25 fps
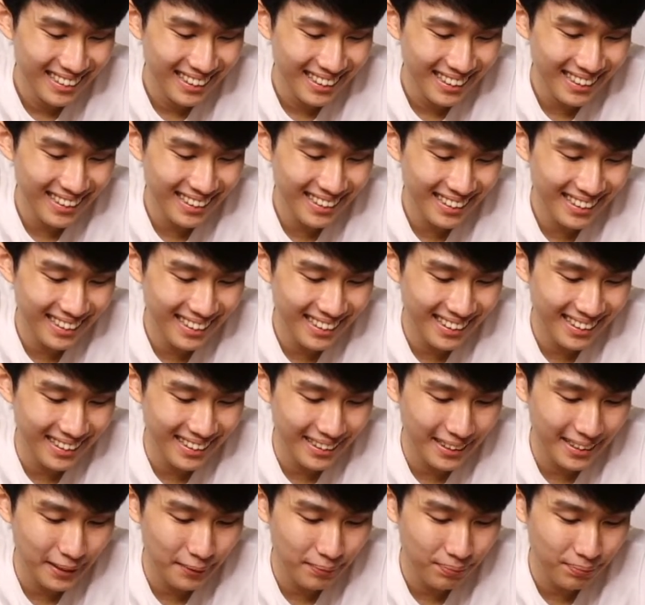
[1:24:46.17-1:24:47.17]

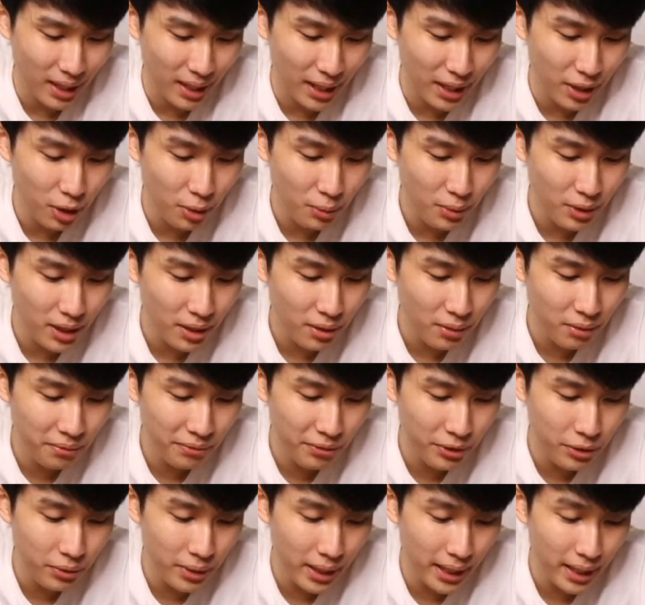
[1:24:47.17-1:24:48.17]
I hope you can
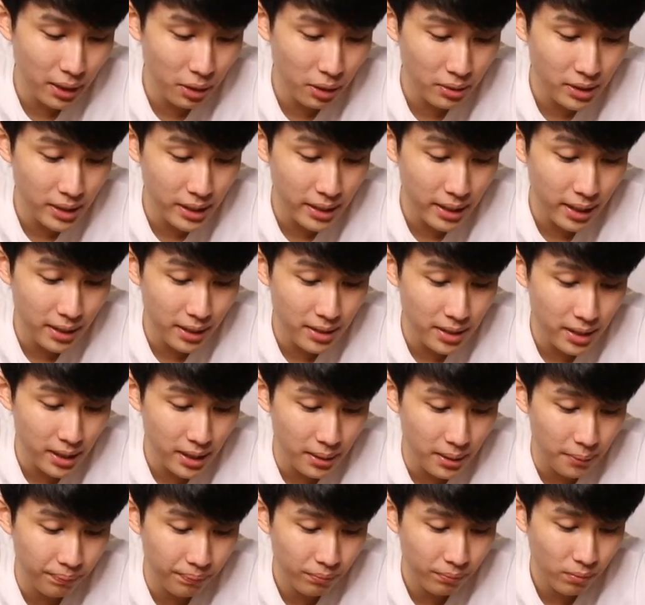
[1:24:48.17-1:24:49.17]
review the Halo
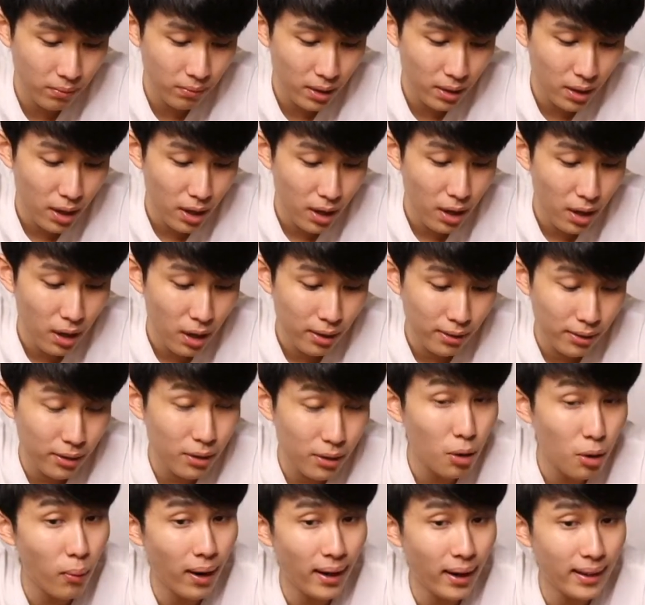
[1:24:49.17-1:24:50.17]
T19. You
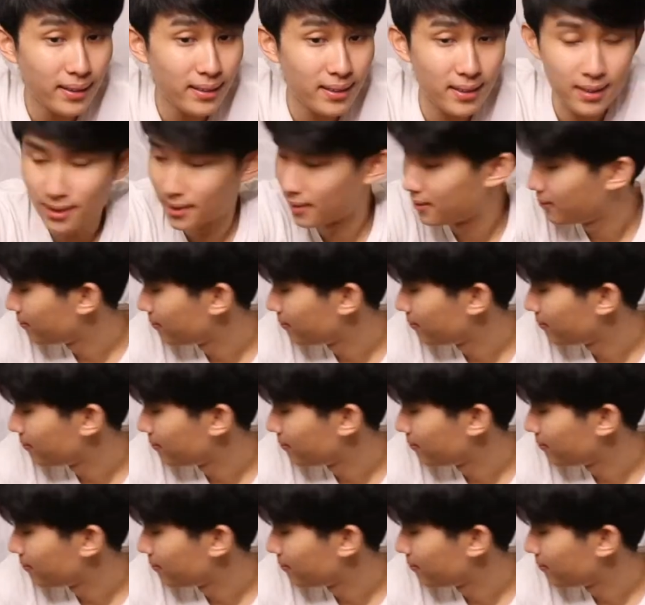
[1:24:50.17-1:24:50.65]
know what?